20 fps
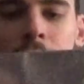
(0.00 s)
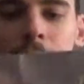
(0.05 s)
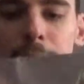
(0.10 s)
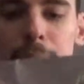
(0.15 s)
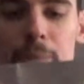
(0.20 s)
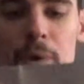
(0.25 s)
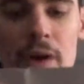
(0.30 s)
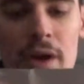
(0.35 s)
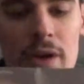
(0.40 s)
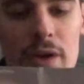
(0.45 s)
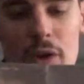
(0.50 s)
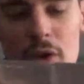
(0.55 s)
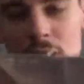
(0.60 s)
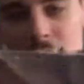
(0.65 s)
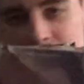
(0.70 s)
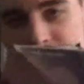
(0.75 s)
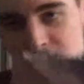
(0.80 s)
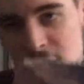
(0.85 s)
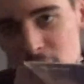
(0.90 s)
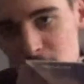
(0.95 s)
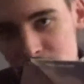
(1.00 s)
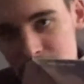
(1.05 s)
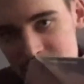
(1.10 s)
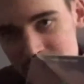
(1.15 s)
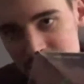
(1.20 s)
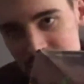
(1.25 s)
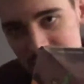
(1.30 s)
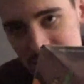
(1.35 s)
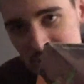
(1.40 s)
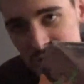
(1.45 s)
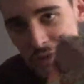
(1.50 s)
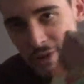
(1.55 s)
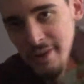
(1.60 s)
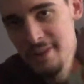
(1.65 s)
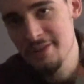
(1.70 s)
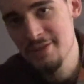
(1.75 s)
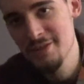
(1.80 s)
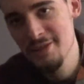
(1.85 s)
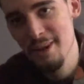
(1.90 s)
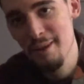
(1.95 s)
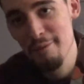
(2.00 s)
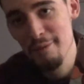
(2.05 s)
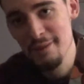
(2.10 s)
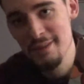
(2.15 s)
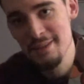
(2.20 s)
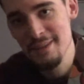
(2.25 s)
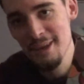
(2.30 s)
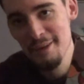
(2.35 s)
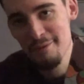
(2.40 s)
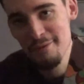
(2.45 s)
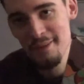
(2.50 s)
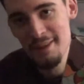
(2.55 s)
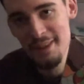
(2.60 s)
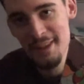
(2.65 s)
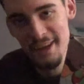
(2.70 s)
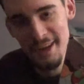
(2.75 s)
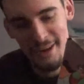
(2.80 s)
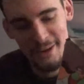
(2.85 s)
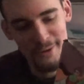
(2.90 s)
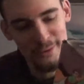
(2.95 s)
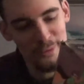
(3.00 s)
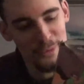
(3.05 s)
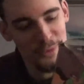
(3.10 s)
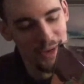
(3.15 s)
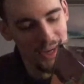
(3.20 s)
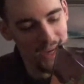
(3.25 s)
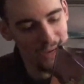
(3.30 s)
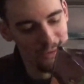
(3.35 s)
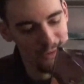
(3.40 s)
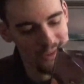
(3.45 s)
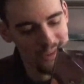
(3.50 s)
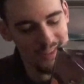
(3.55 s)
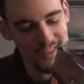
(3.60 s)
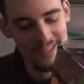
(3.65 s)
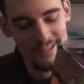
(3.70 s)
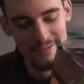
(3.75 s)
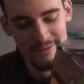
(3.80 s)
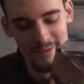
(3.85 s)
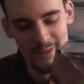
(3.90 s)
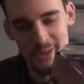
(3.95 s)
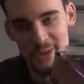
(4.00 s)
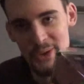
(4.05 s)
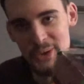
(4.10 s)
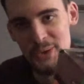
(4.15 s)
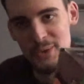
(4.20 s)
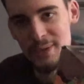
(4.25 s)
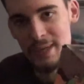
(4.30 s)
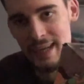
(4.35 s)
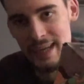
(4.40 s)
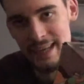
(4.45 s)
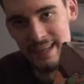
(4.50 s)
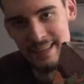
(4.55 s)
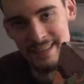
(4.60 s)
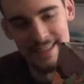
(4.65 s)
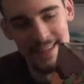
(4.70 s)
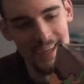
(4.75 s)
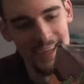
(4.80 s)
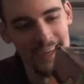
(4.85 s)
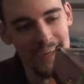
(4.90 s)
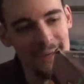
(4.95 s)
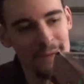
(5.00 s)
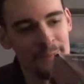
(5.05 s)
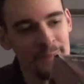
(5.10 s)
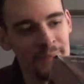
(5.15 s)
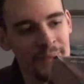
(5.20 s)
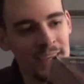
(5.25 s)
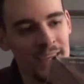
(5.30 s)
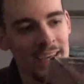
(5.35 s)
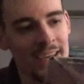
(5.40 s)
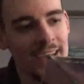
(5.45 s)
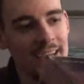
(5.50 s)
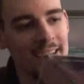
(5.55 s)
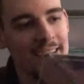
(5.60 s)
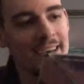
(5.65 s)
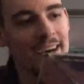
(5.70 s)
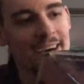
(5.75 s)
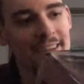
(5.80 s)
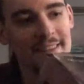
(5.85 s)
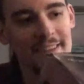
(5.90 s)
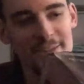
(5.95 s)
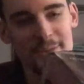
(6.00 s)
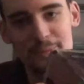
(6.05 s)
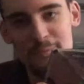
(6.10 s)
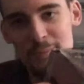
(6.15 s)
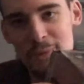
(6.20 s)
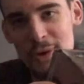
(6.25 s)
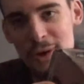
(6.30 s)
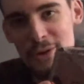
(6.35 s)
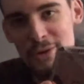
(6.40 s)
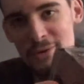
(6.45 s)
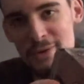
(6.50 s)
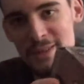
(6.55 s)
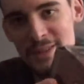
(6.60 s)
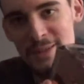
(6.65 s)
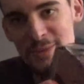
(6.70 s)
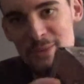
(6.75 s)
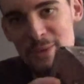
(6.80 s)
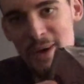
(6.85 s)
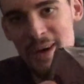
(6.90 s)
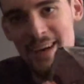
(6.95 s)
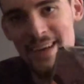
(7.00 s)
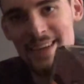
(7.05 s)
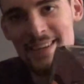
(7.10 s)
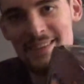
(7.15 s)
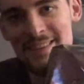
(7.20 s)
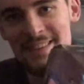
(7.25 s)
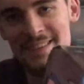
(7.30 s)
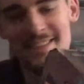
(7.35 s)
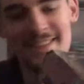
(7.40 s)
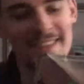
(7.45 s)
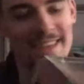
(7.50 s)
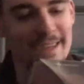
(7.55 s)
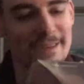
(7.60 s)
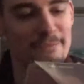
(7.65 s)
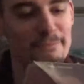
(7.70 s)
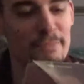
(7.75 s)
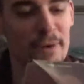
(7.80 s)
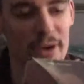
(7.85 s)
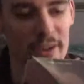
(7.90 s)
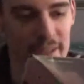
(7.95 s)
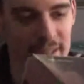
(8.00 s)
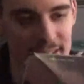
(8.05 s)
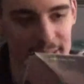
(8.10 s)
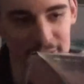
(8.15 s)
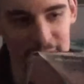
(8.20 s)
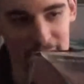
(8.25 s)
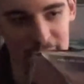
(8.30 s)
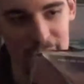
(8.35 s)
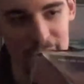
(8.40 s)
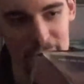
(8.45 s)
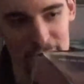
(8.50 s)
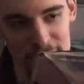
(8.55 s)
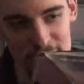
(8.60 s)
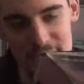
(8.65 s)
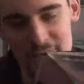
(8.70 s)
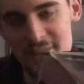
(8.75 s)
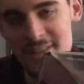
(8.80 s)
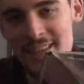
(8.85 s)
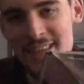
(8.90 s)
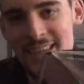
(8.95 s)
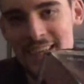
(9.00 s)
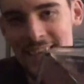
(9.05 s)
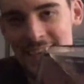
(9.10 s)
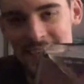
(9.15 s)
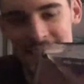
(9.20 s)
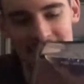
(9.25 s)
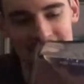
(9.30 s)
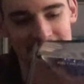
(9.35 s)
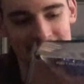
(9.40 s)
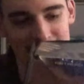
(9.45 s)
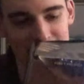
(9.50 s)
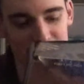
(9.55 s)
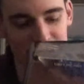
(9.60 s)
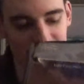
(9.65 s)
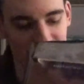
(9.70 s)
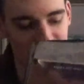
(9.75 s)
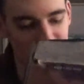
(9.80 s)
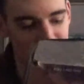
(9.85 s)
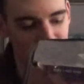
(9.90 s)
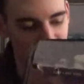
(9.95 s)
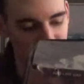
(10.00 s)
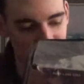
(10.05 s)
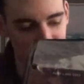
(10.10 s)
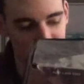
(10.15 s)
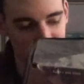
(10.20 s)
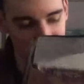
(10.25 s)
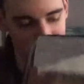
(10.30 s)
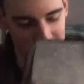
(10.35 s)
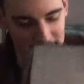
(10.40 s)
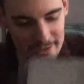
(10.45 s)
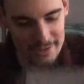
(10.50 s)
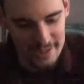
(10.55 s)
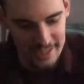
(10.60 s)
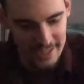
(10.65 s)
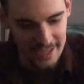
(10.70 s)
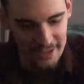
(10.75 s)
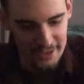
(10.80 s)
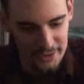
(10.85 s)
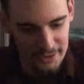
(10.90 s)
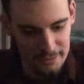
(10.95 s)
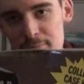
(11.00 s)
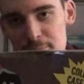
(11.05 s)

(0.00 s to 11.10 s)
but all I know is I started stuffing stuff in there when I was little, and yeah, that's part of the reason why this thing barely even closes and is barely being held together.